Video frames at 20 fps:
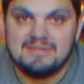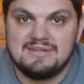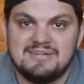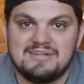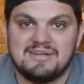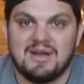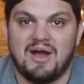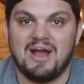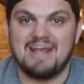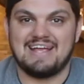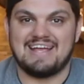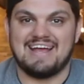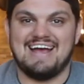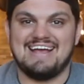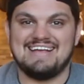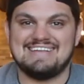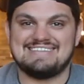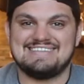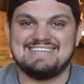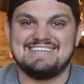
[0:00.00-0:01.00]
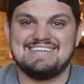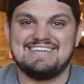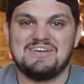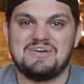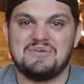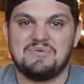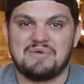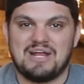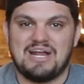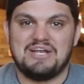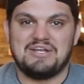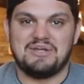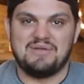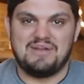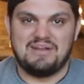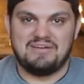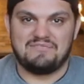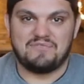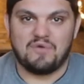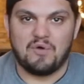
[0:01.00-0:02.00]
All right, guys, we're gonna do an
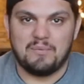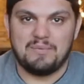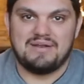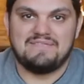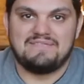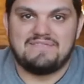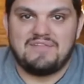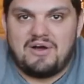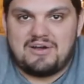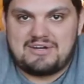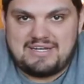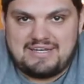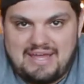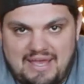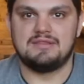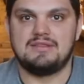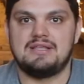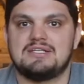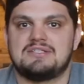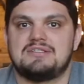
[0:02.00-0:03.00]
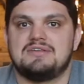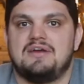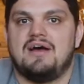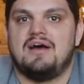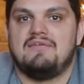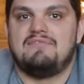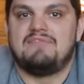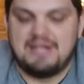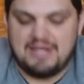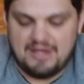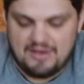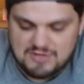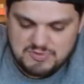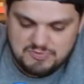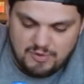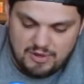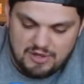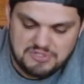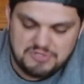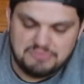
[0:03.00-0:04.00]
informative vlog today. This video is
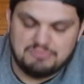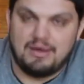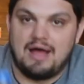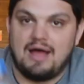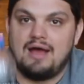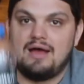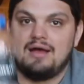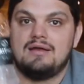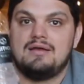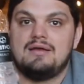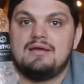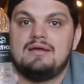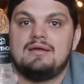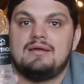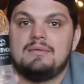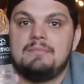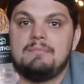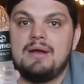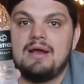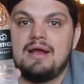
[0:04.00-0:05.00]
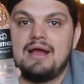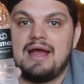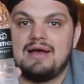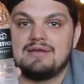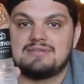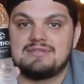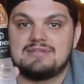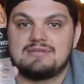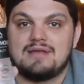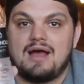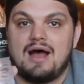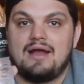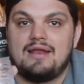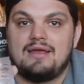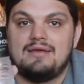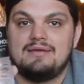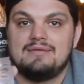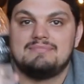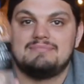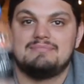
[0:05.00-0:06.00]
sponsored by Merit House and
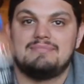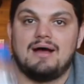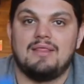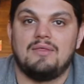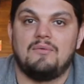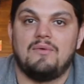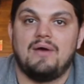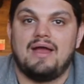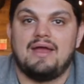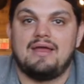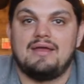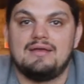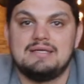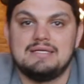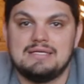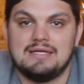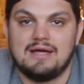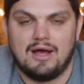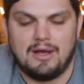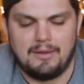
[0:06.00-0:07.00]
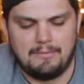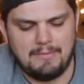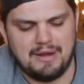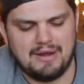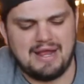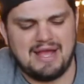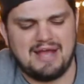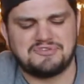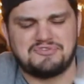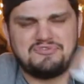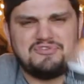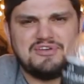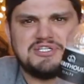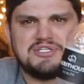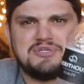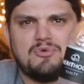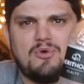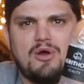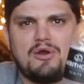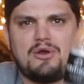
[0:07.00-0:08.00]
Sani. By the way, Merit House feeds
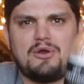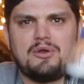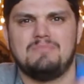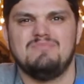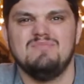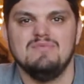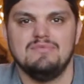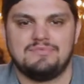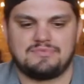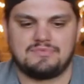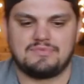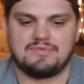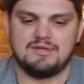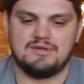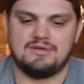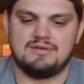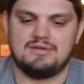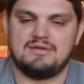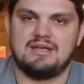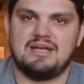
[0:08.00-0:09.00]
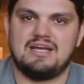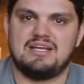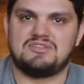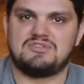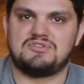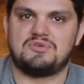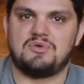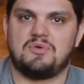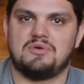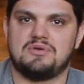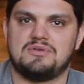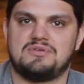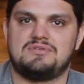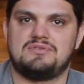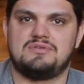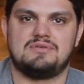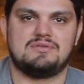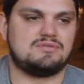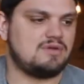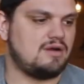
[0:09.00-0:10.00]
you water in
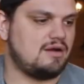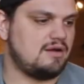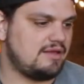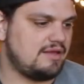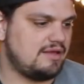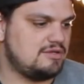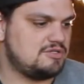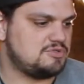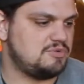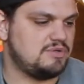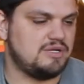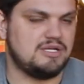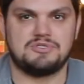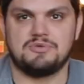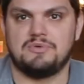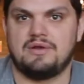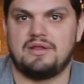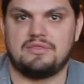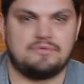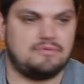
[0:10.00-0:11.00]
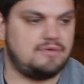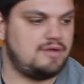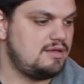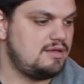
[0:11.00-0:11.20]
stores starting in 2023.